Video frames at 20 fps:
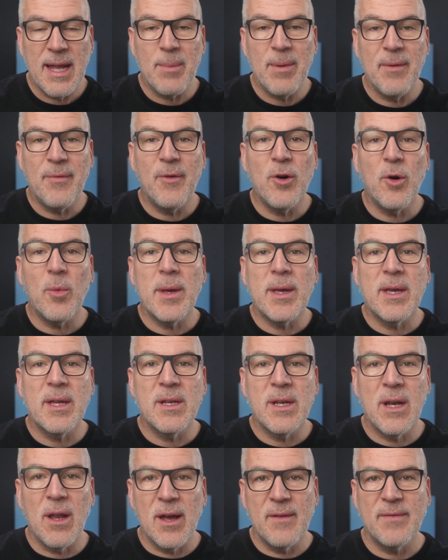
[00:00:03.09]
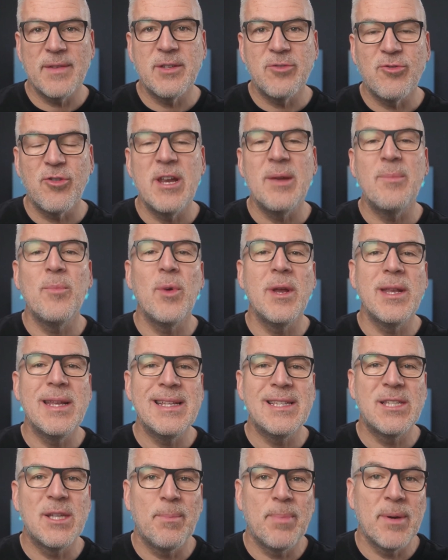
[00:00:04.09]
Now, before we can live stream, we
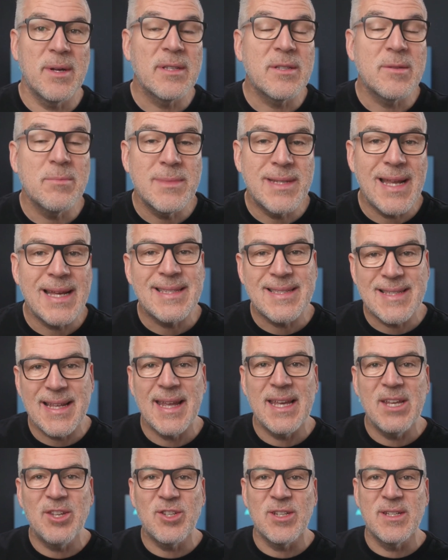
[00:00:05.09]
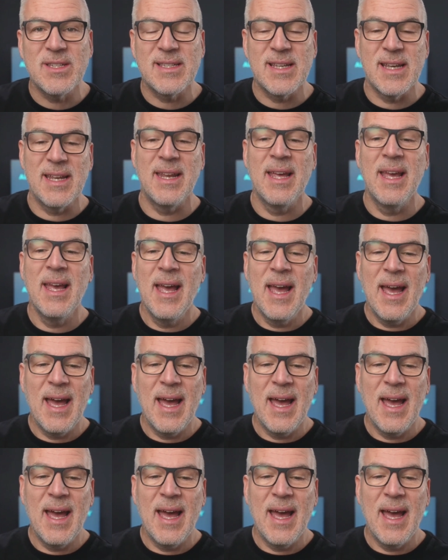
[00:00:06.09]
need to put some destinations in.